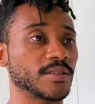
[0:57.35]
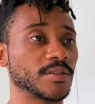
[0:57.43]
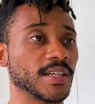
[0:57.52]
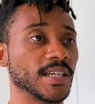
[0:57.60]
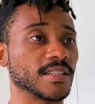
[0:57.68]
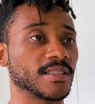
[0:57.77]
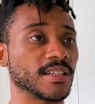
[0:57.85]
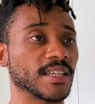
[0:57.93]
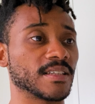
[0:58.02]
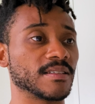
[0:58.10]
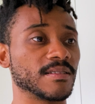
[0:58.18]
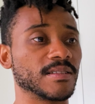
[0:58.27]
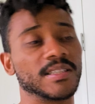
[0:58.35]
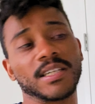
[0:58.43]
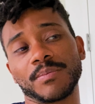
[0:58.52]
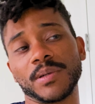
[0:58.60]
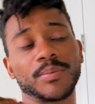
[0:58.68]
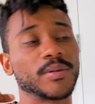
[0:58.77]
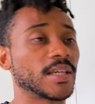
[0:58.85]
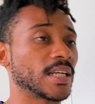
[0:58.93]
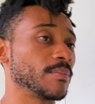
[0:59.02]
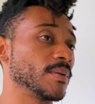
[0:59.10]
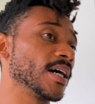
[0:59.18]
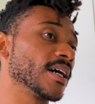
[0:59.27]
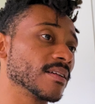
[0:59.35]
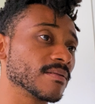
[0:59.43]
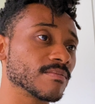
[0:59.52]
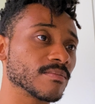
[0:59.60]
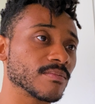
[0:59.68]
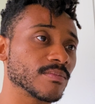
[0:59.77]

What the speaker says: trying to tell people that I'm not,